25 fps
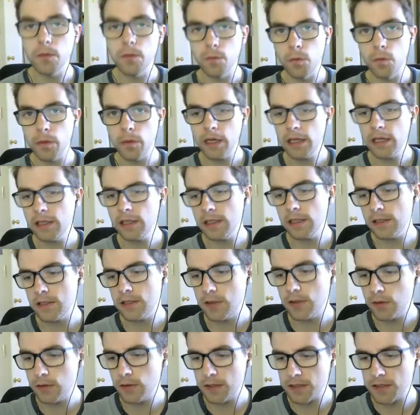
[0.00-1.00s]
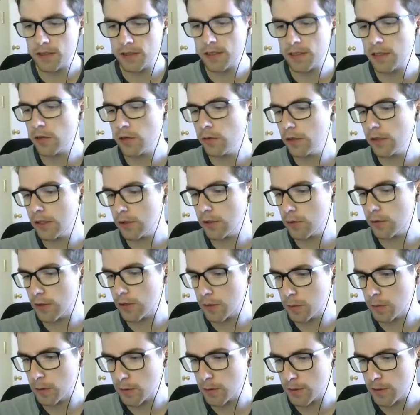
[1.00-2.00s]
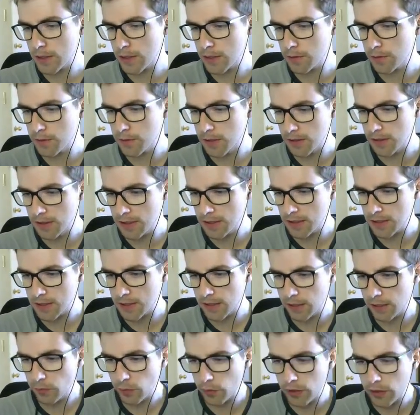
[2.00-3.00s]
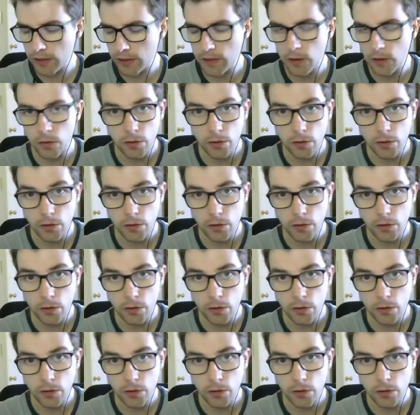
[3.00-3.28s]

The way I like to do this is I don't like to expose myself to this line right here.